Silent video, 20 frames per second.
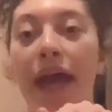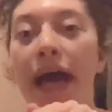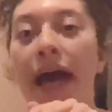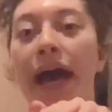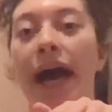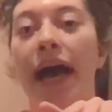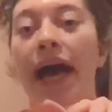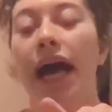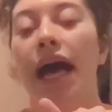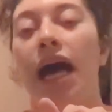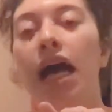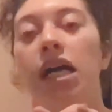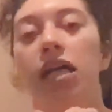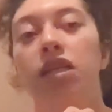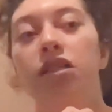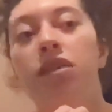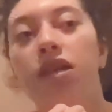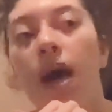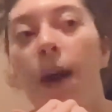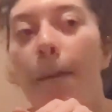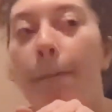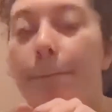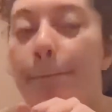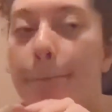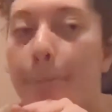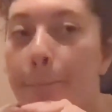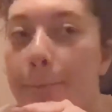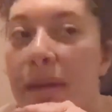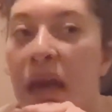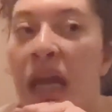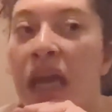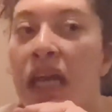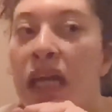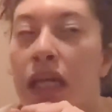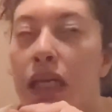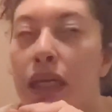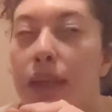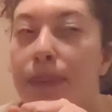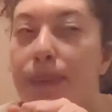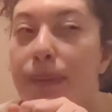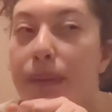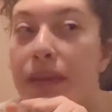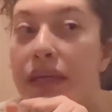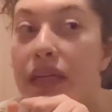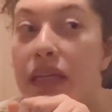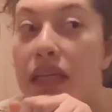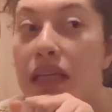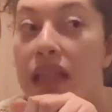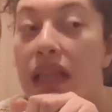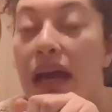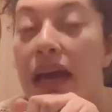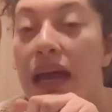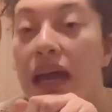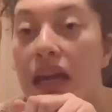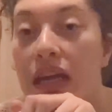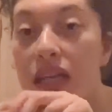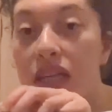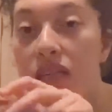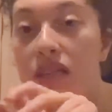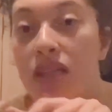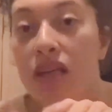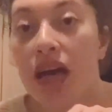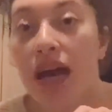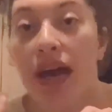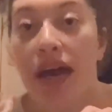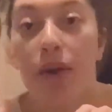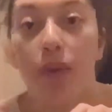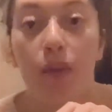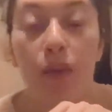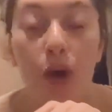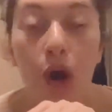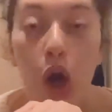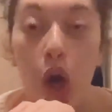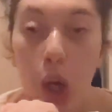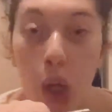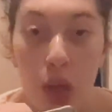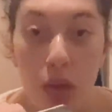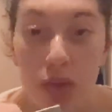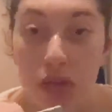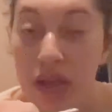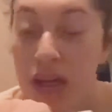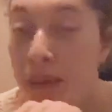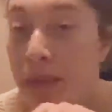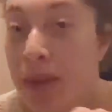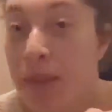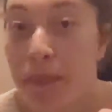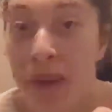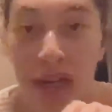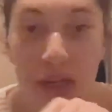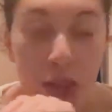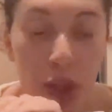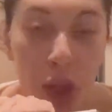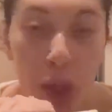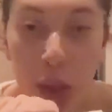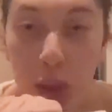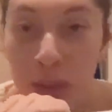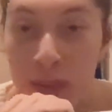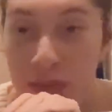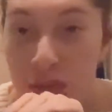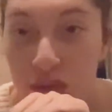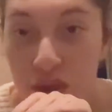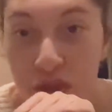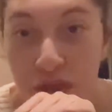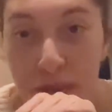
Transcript: and maybe like a coming back home sort of